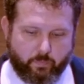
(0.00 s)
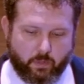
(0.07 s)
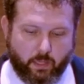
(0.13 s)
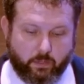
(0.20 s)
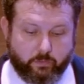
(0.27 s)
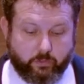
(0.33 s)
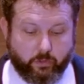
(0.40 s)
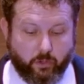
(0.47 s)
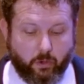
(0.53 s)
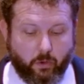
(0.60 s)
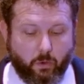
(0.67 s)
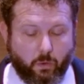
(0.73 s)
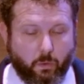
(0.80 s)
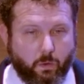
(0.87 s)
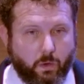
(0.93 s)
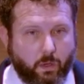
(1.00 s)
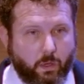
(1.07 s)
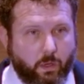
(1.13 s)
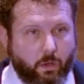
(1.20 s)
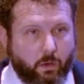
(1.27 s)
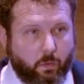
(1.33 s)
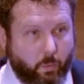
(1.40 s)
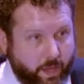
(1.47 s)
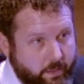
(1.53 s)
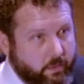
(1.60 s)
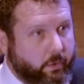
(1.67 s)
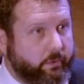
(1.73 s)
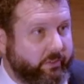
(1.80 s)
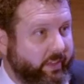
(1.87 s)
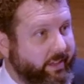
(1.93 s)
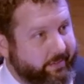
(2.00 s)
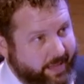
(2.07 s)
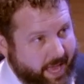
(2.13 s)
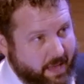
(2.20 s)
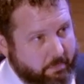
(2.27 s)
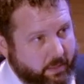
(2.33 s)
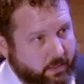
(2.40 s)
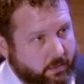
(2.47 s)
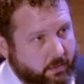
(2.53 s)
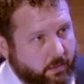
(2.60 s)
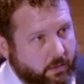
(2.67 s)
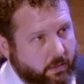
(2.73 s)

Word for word: And so when those things happen,